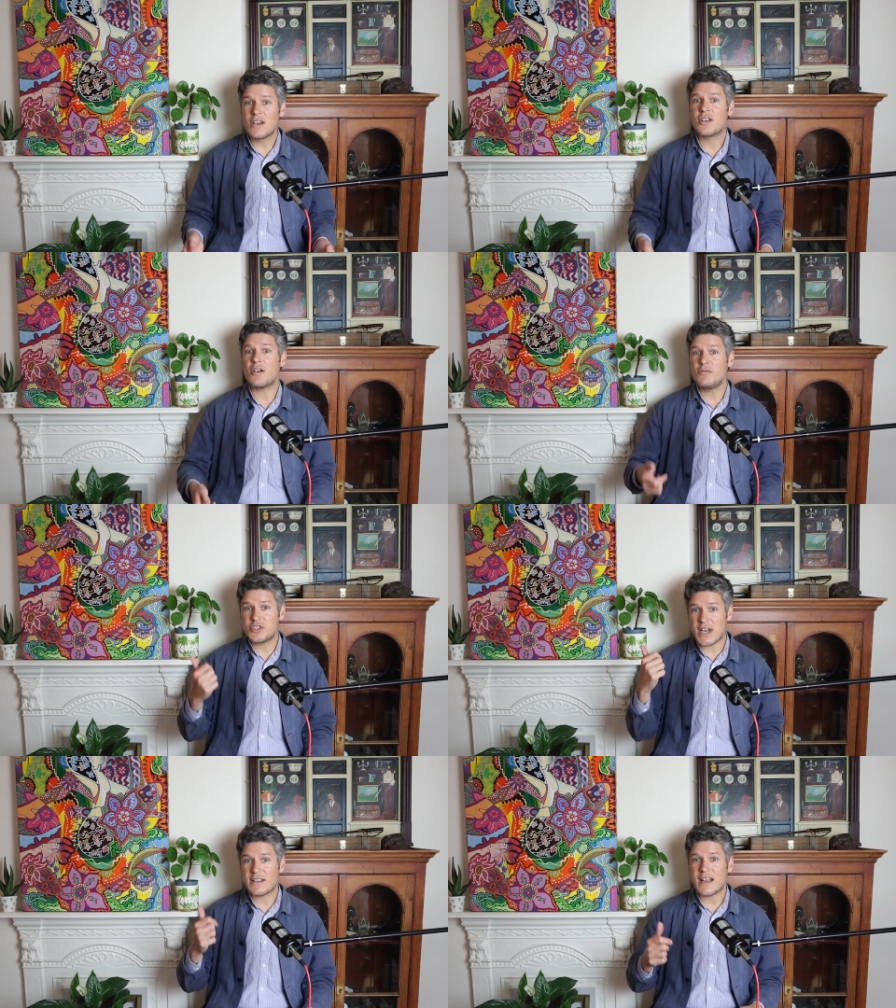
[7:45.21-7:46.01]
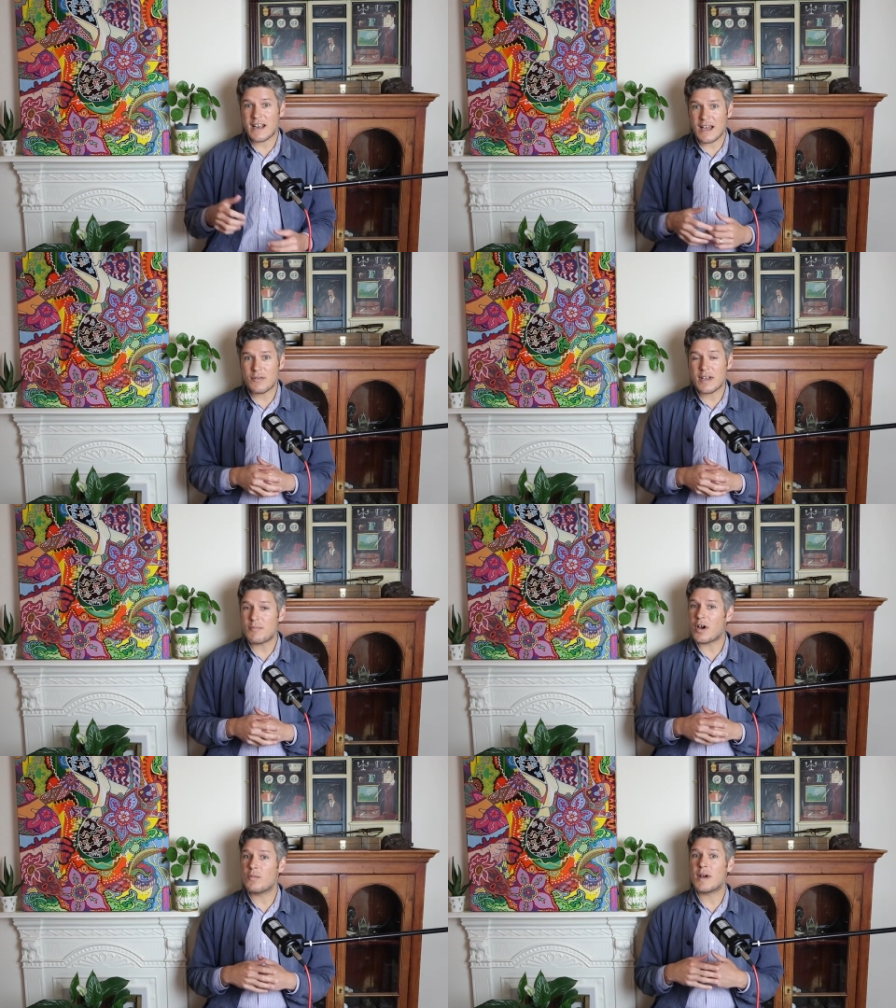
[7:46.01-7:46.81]
go check that out
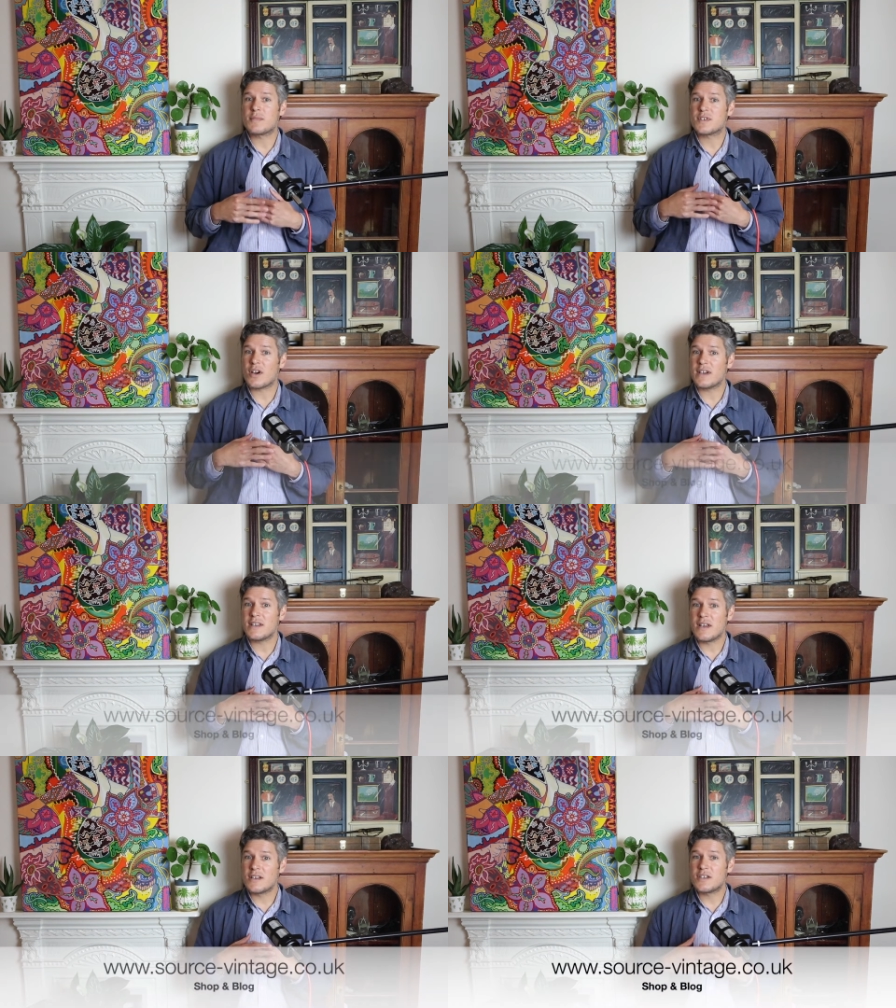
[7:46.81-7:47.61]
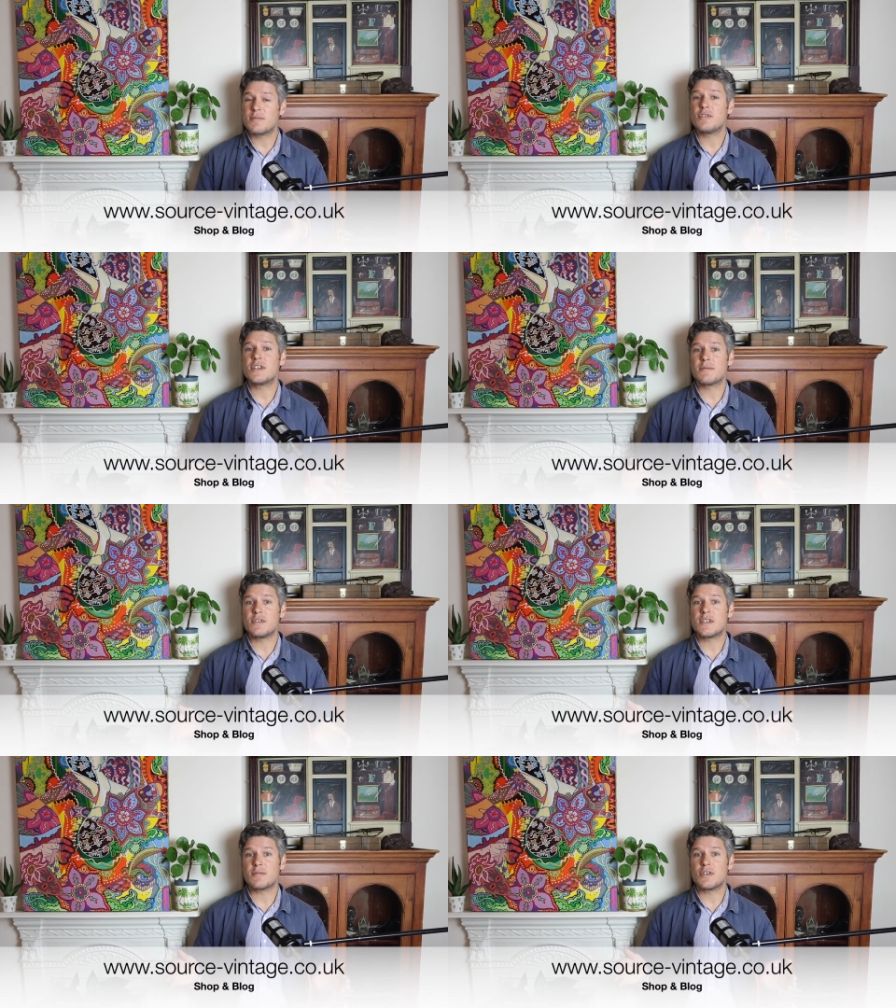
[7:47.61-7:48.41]
at my website,
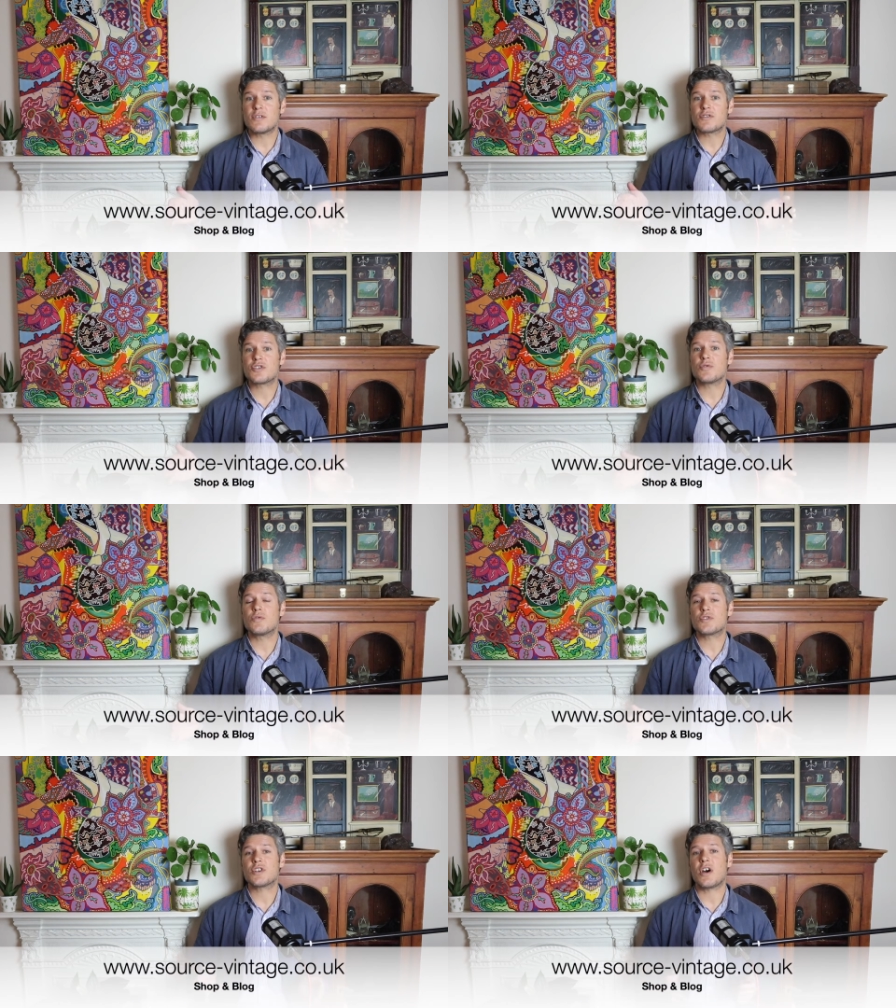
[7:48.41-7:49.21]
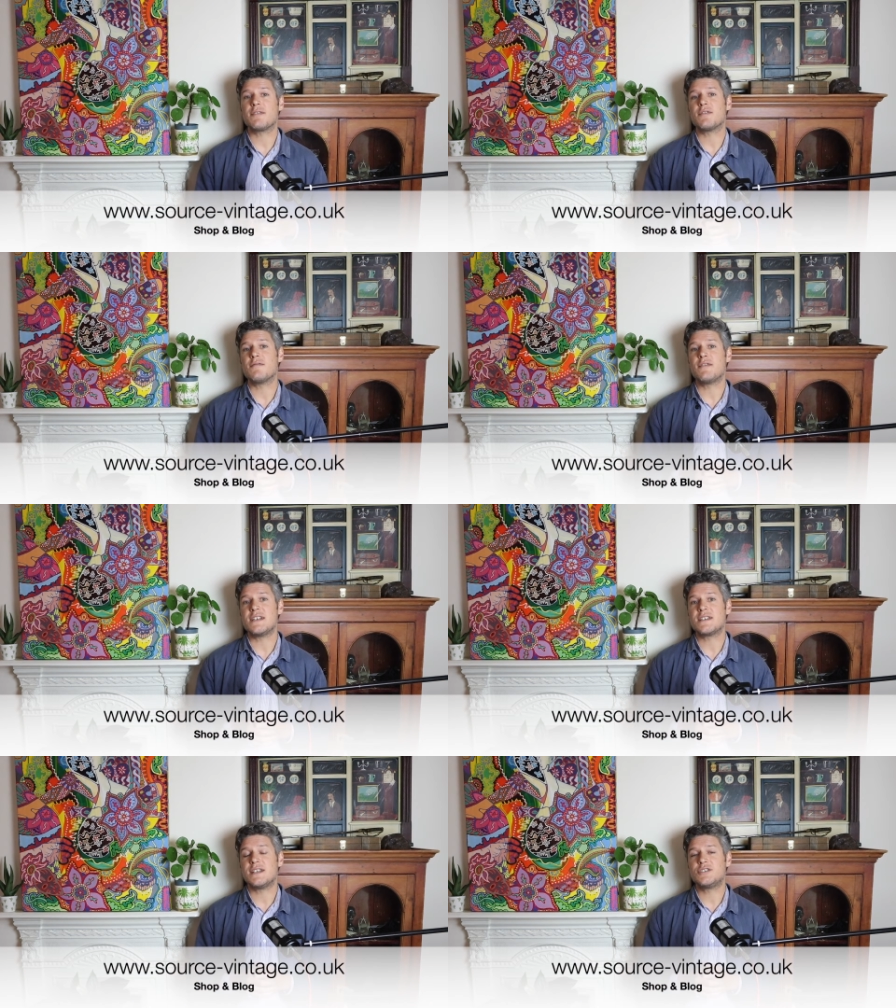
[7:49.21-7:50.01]

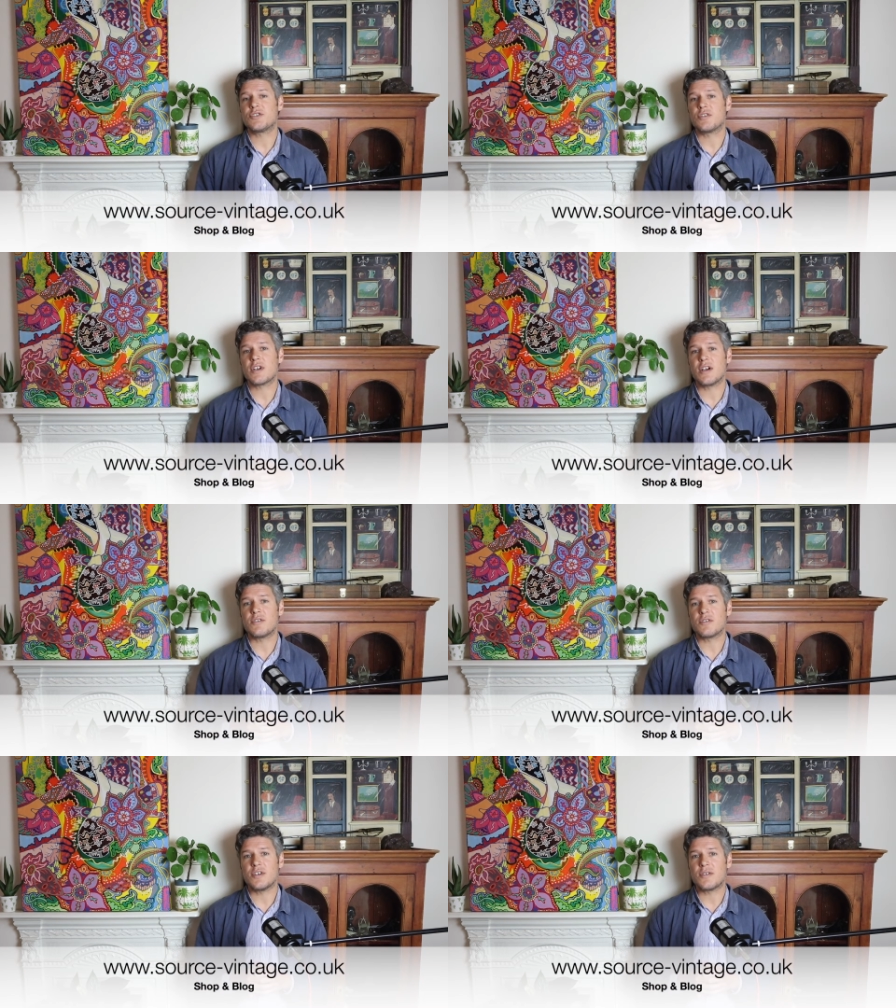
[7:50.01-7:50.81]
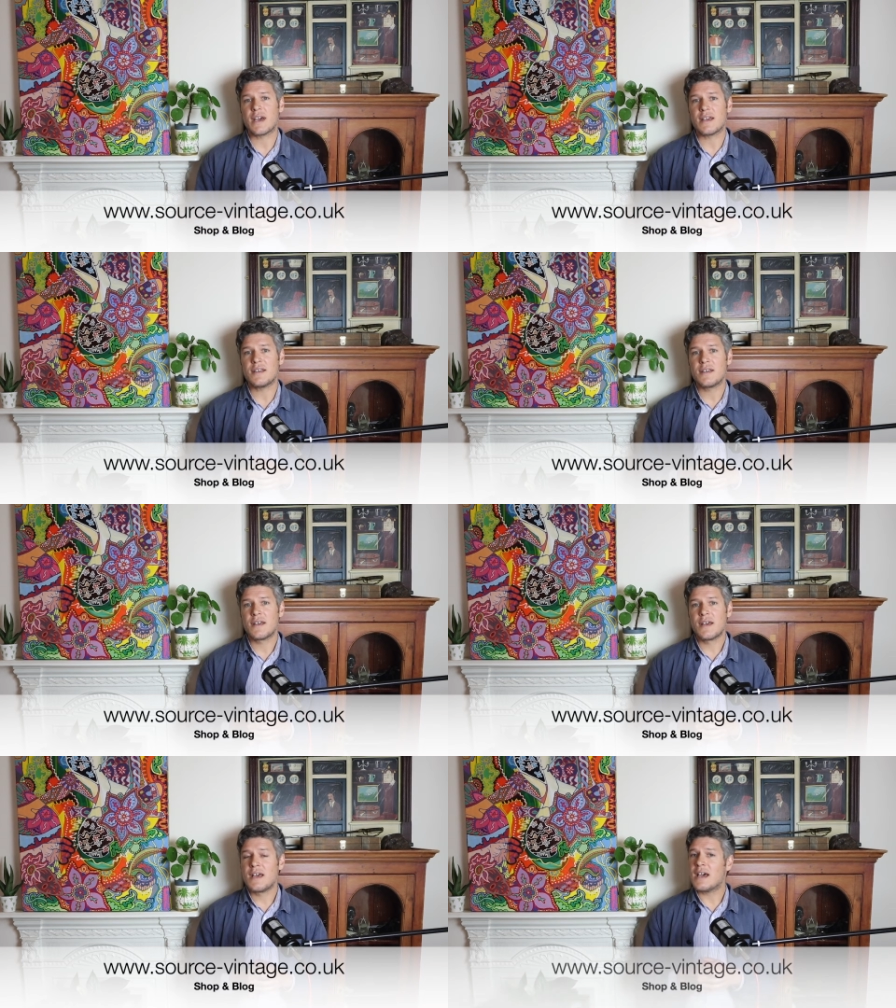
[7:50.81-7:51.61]
www.source-vintage.co.uk.
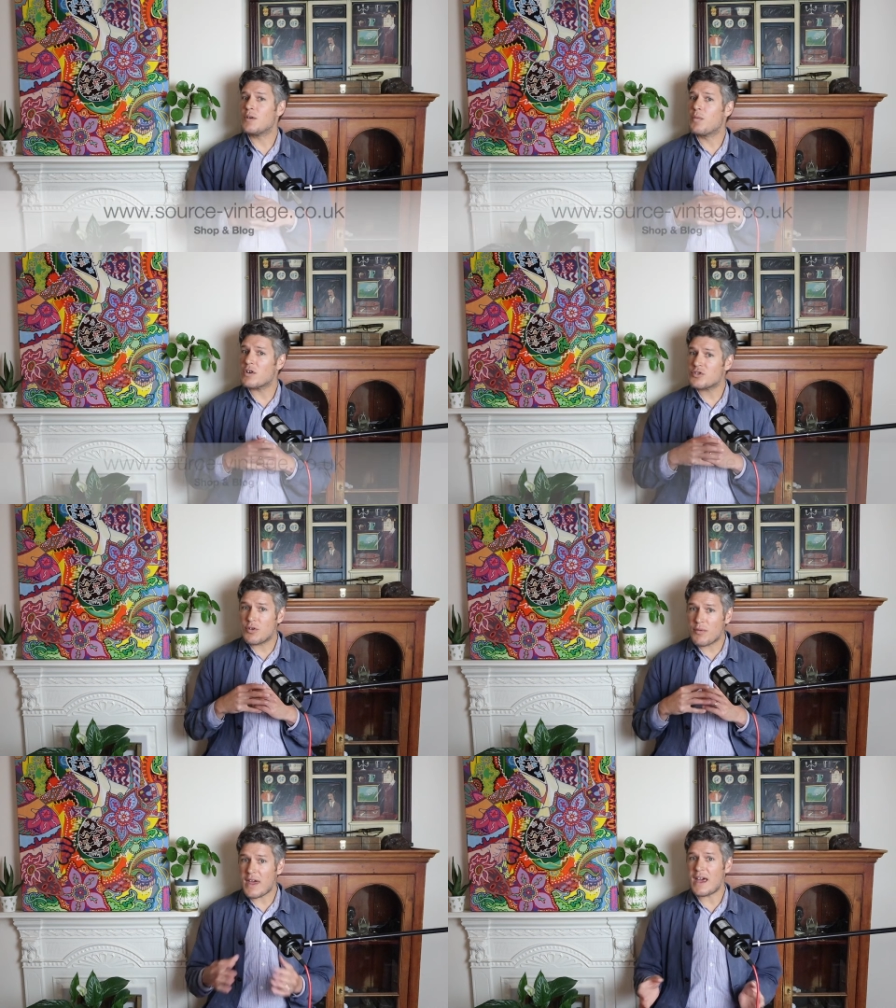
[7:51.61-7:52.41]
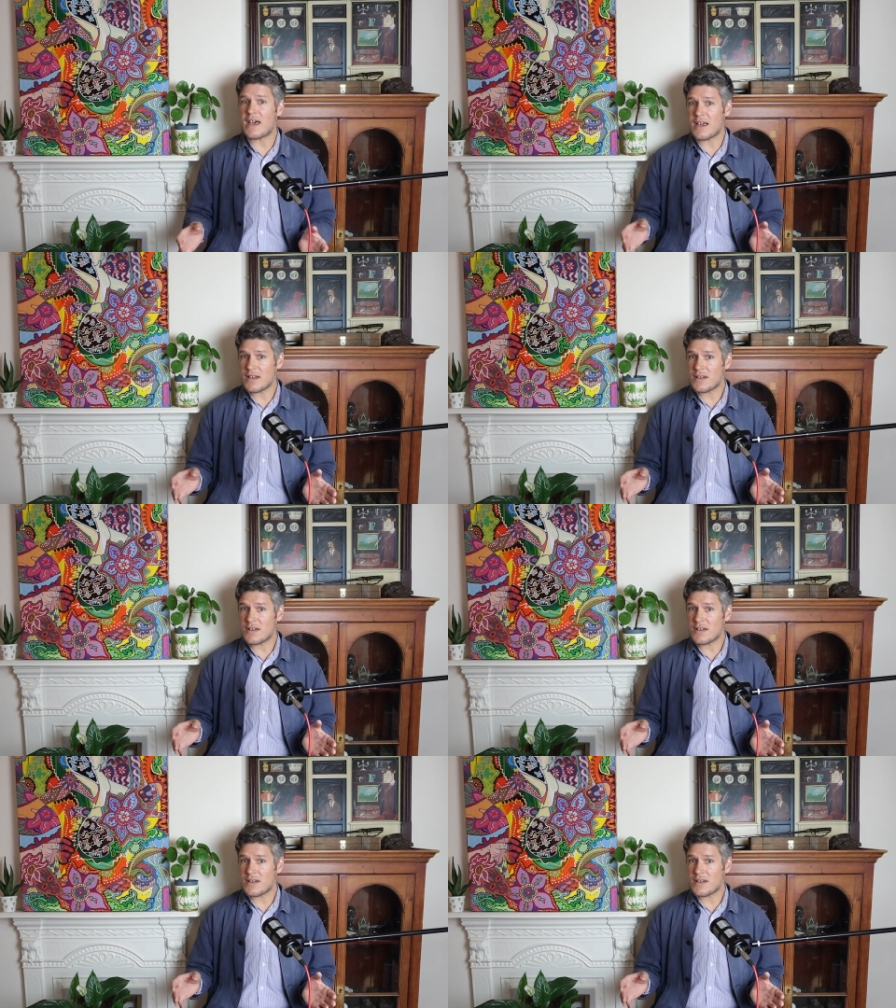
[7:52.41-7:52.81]
And whilst you're there,